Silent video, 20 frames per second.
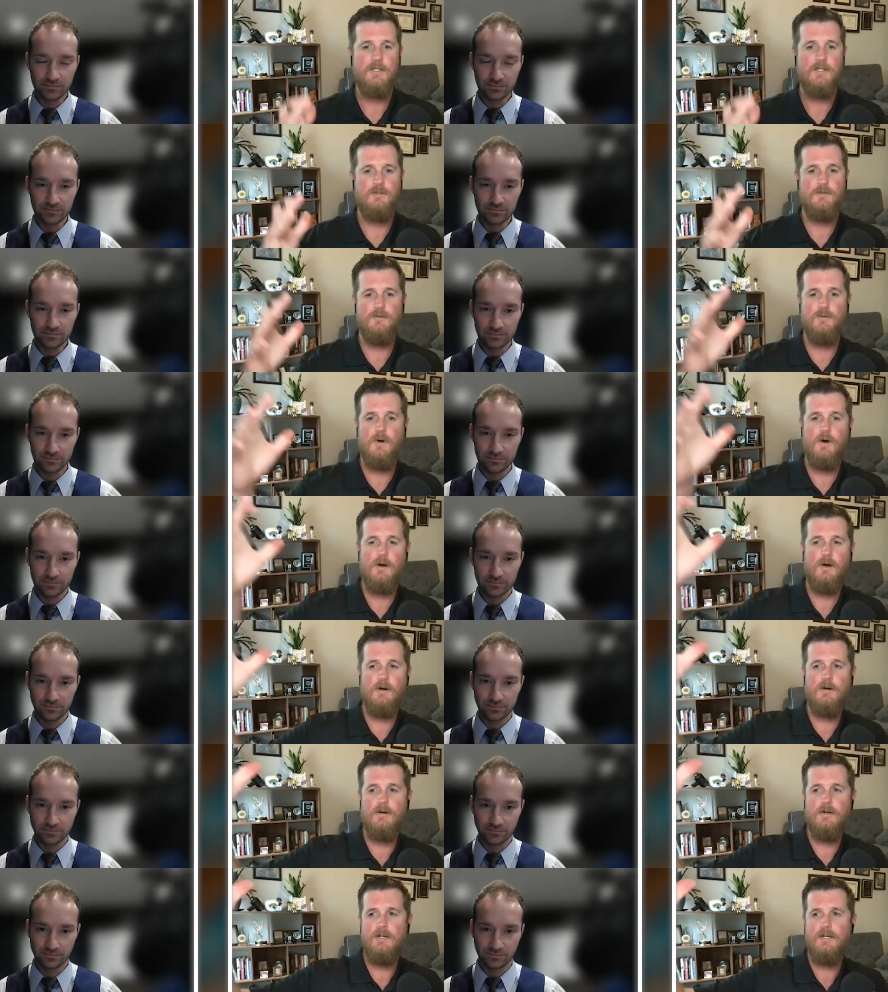Speaker 1: you
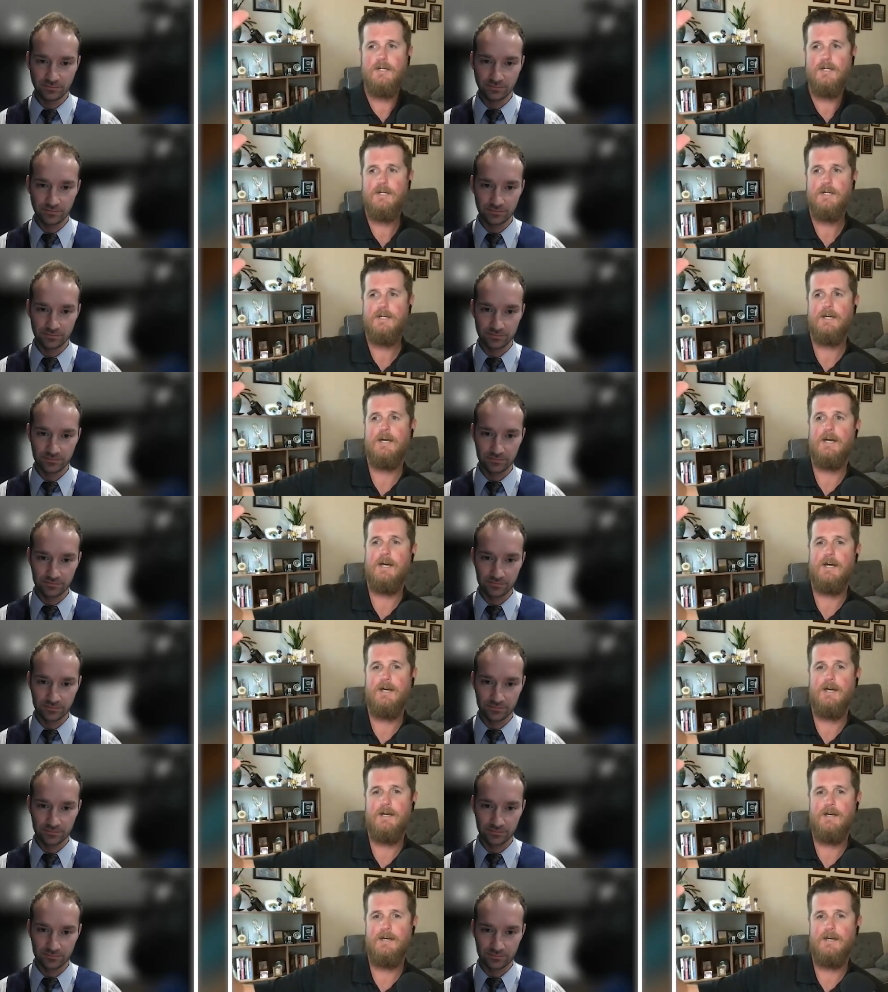are
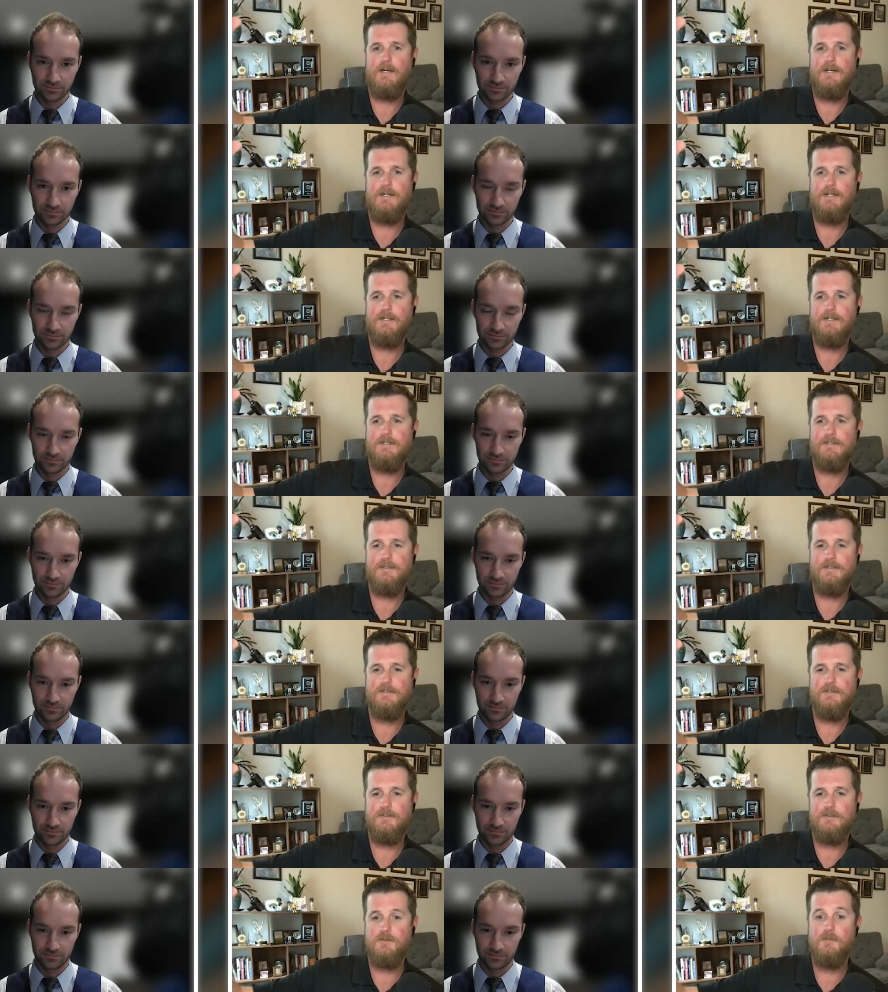uh
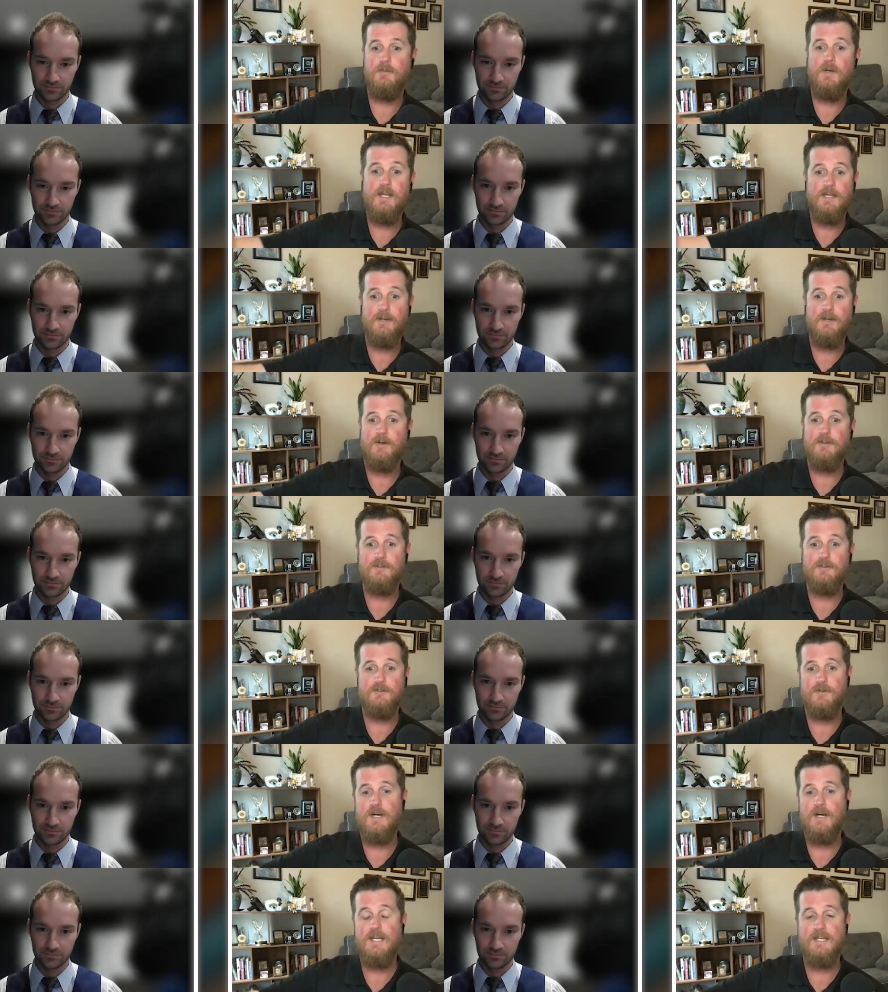you're making all
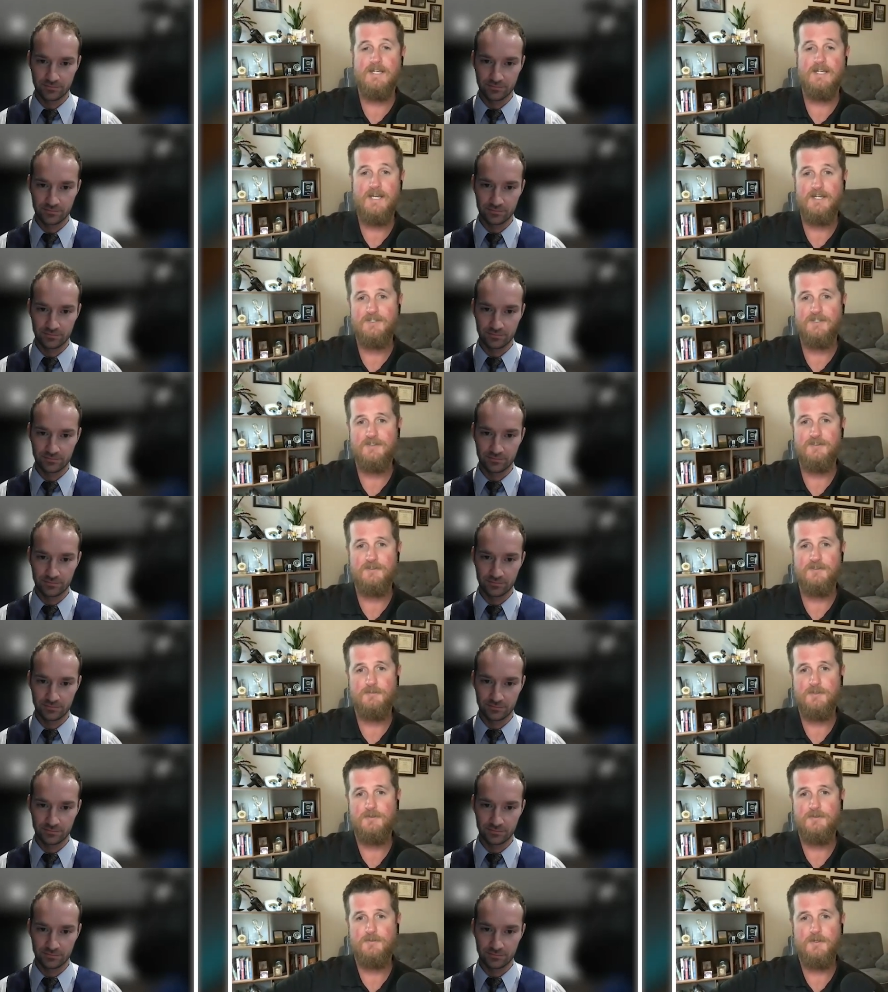these great
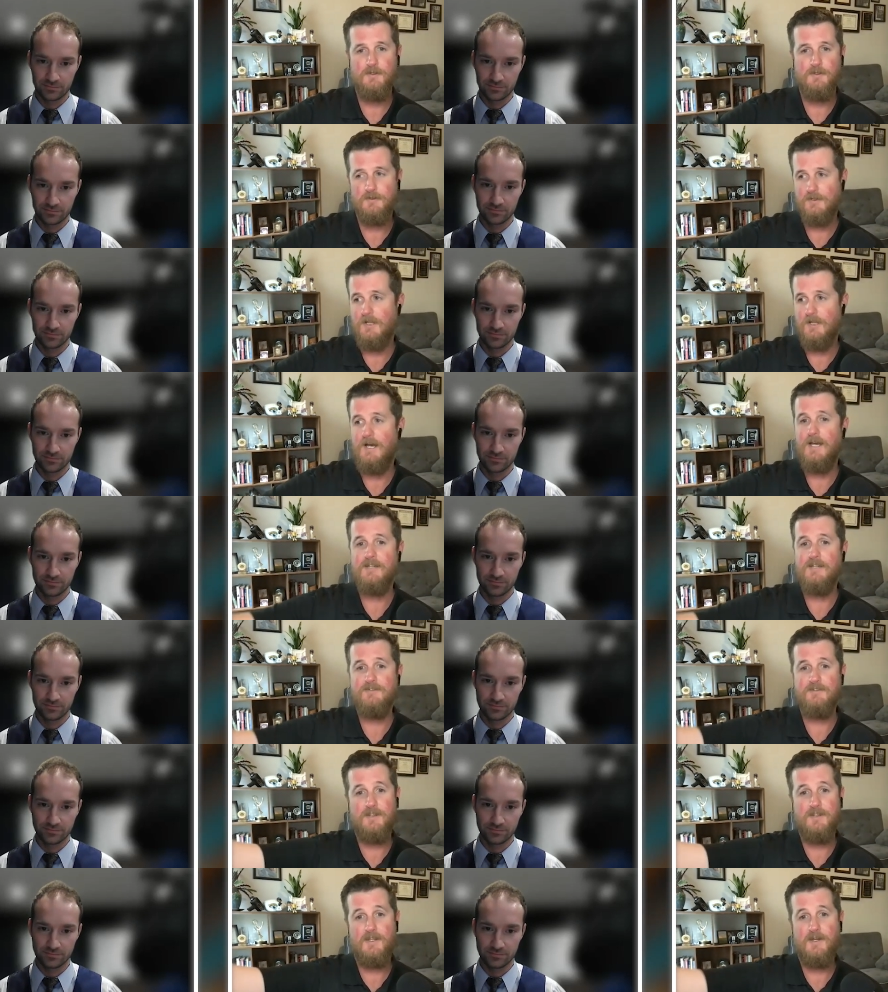connections between your
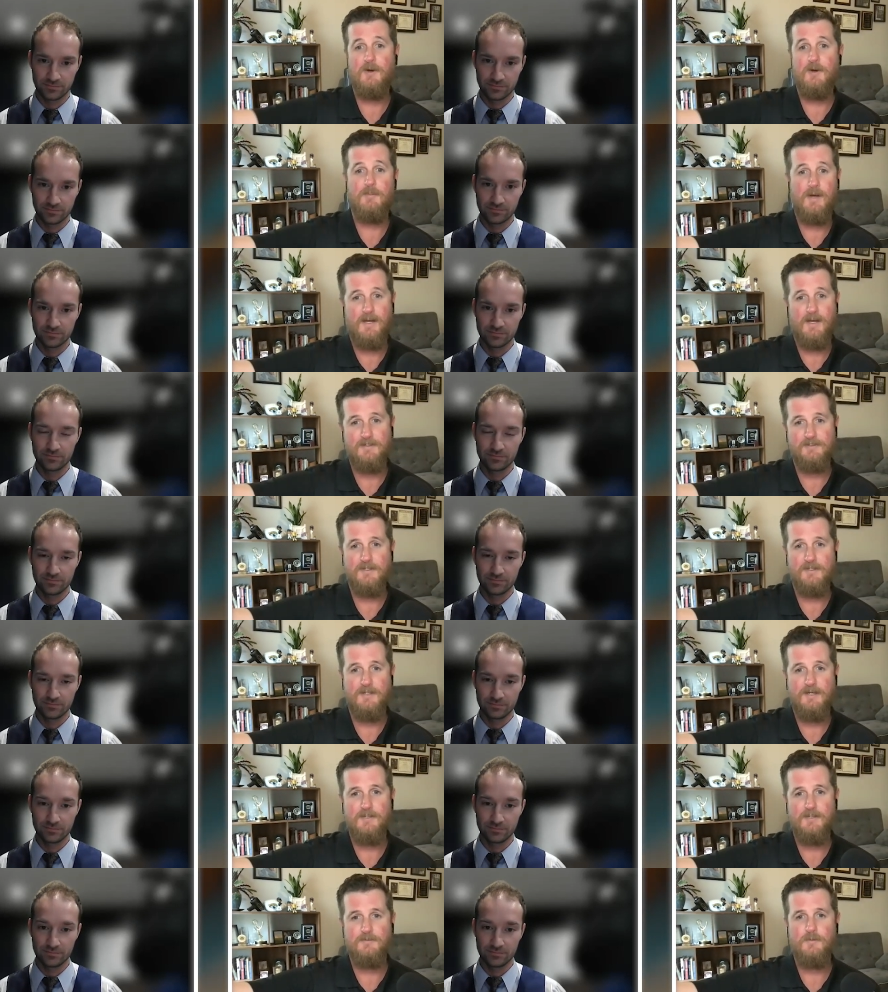clients and their
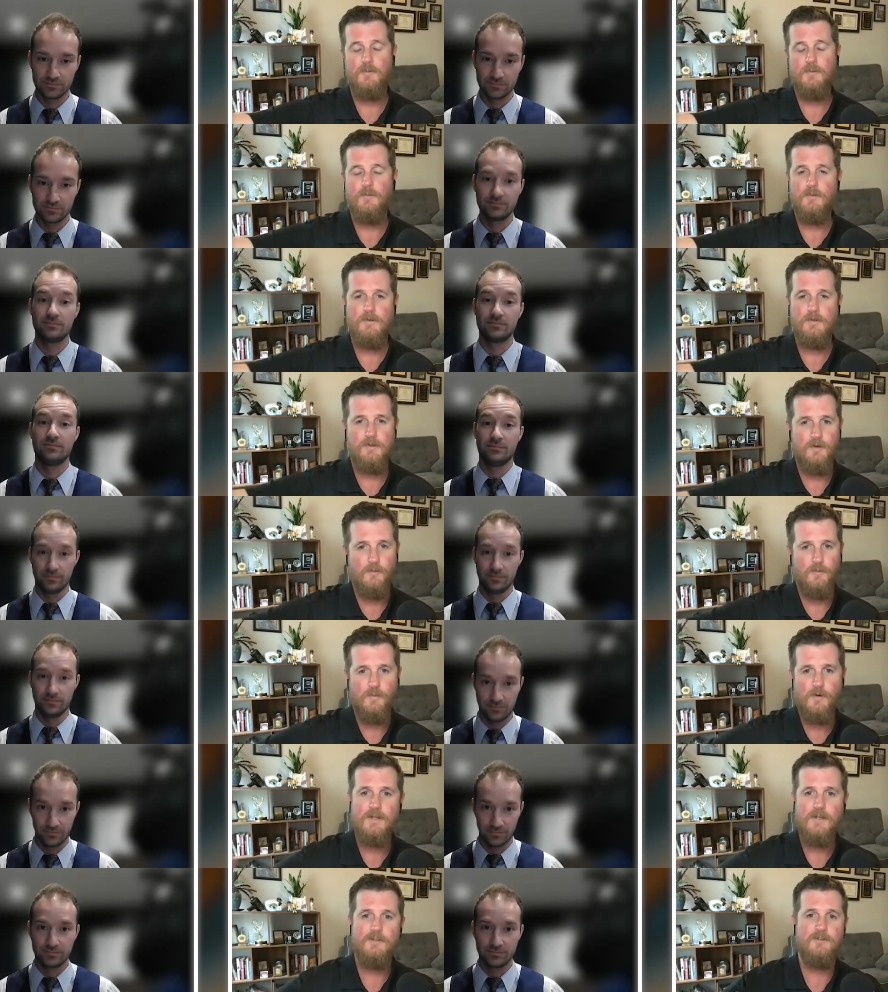past clients but you
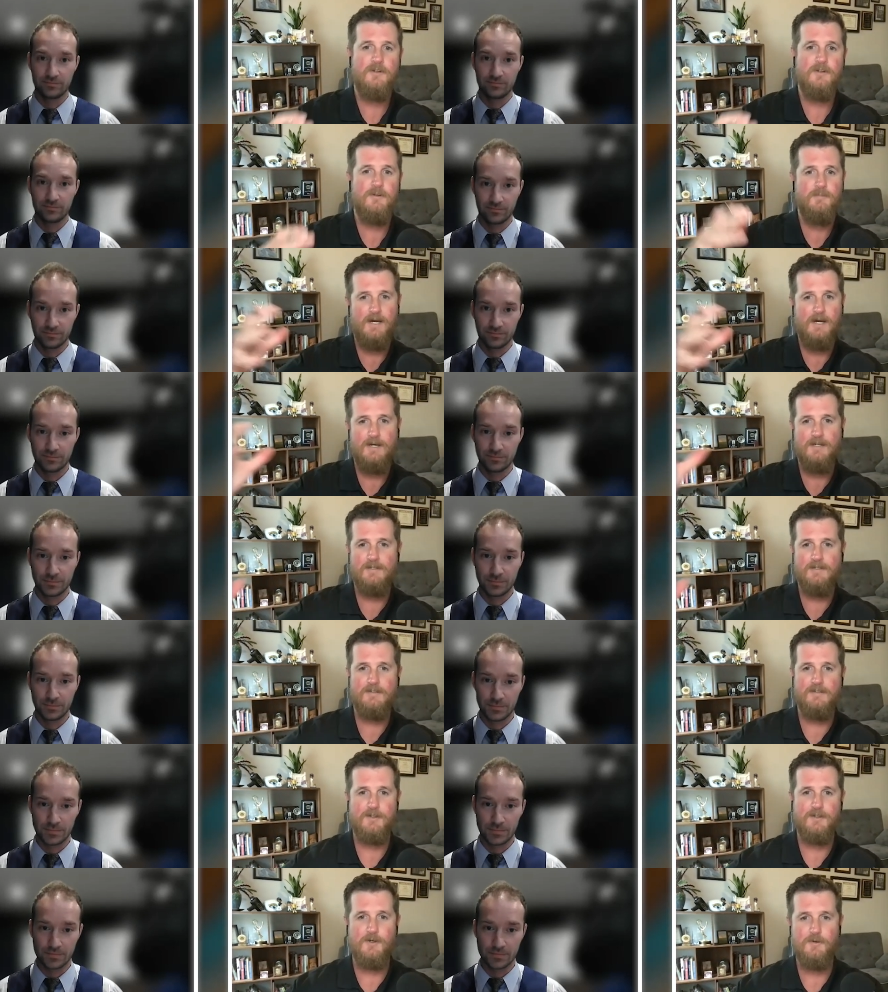know what is it
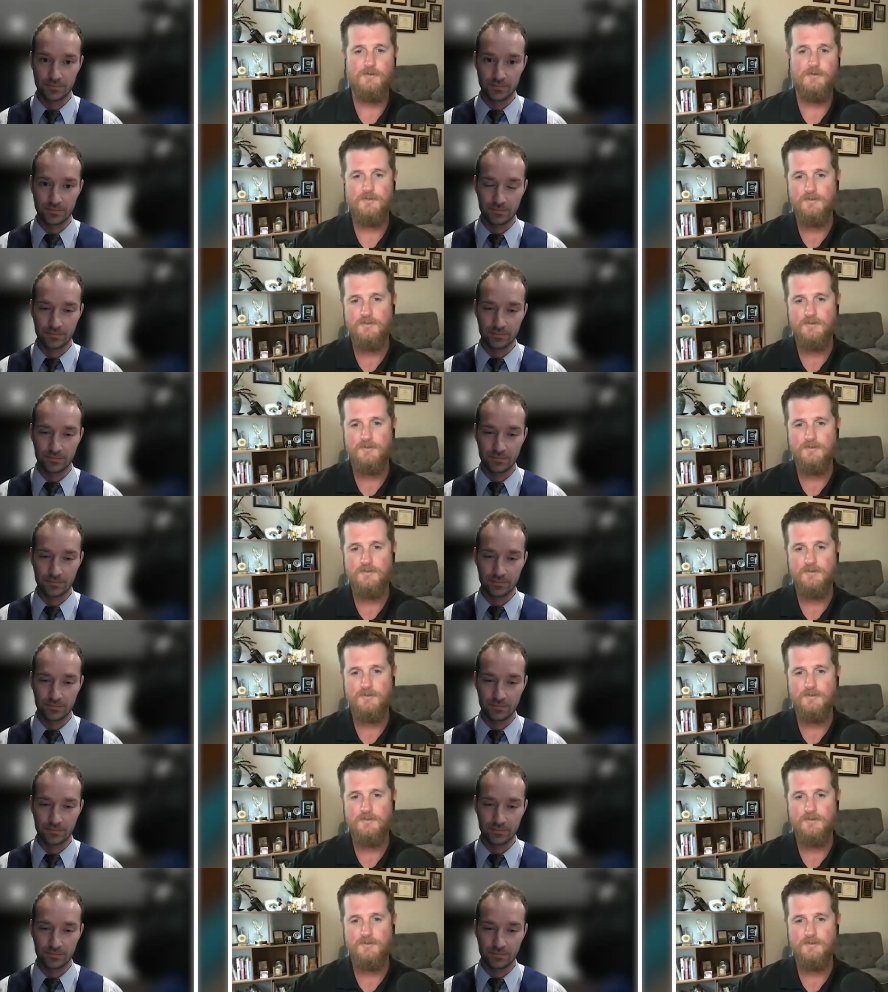about you know